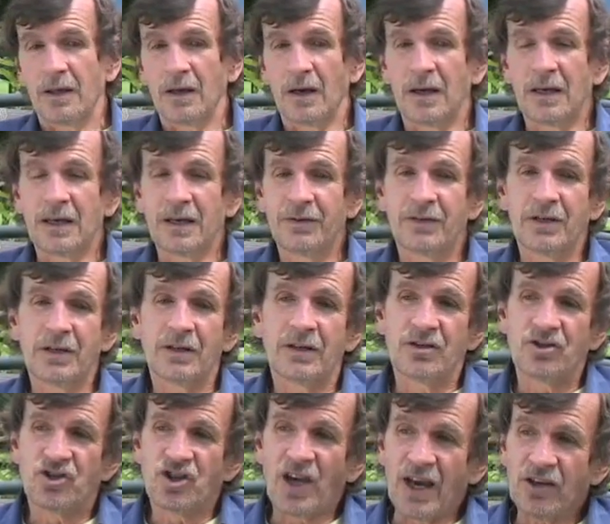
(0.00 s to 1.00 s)
uh, even
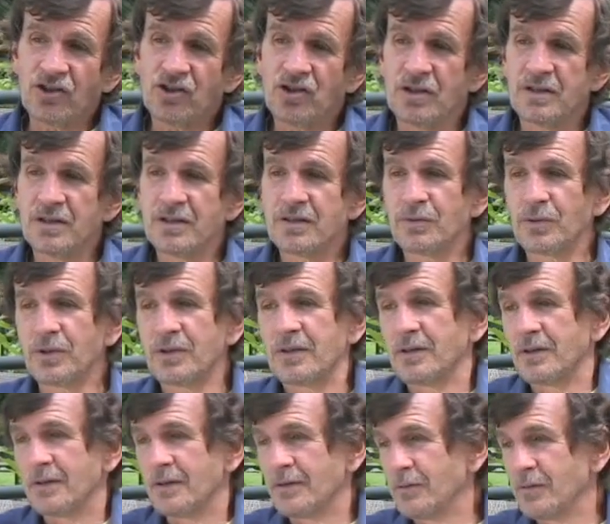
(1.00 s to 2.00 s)
injections with
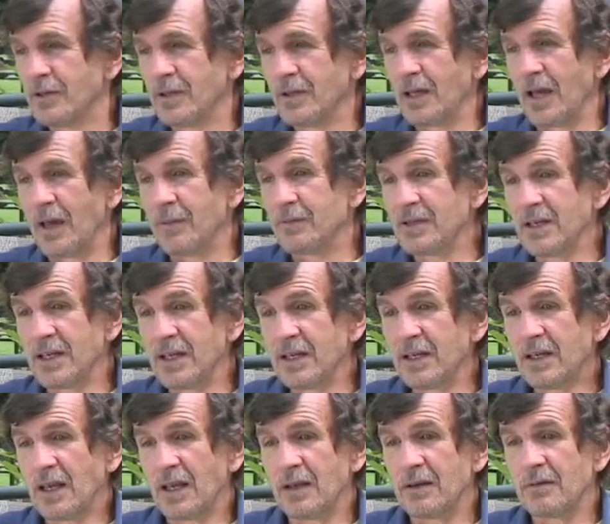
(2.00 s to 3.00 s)
the, with the
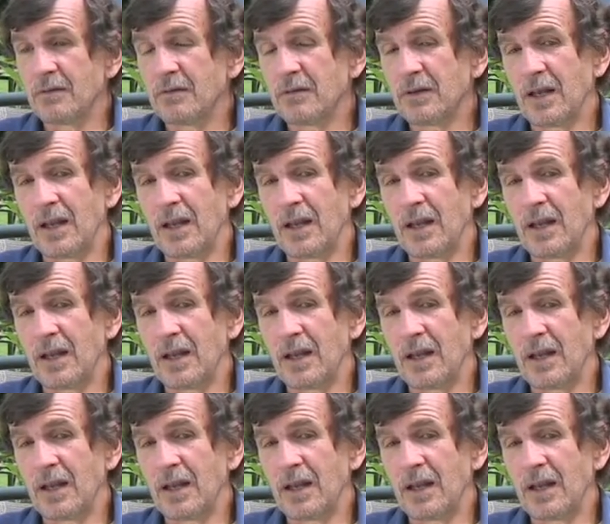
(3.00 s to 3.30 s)
MD can,